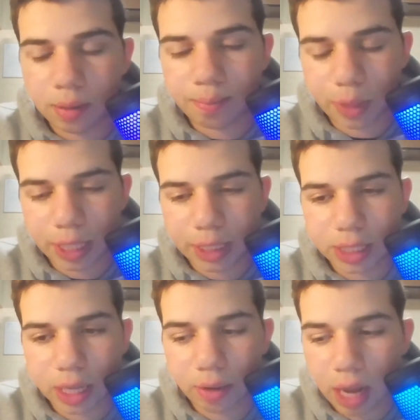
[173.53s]
Blake
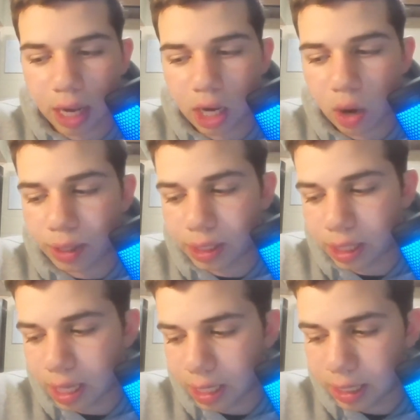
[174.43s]
Snell not going the
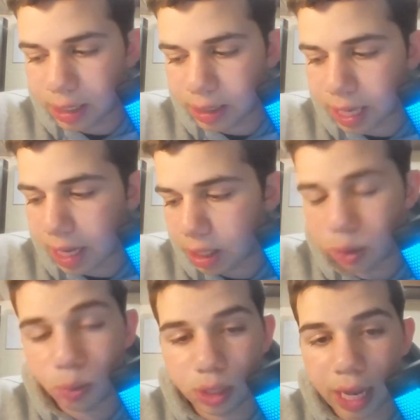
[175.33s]
innings that you
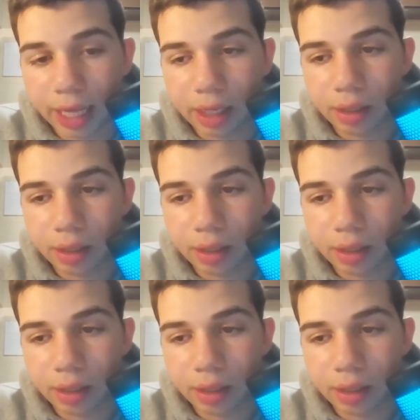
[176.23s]
would like.